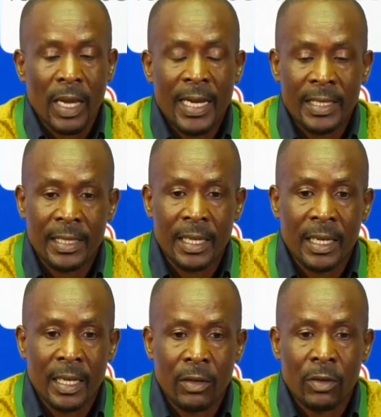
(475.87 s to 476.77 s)
as
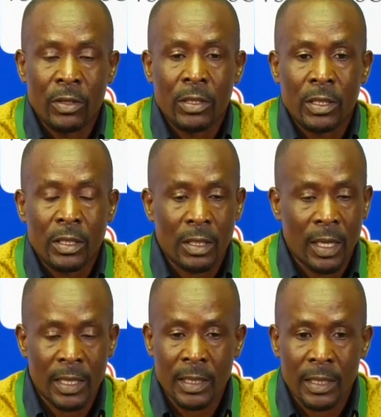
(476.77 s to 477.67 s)
a coach,
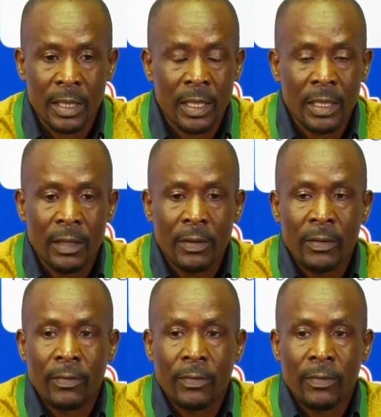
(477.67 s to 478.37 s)
as a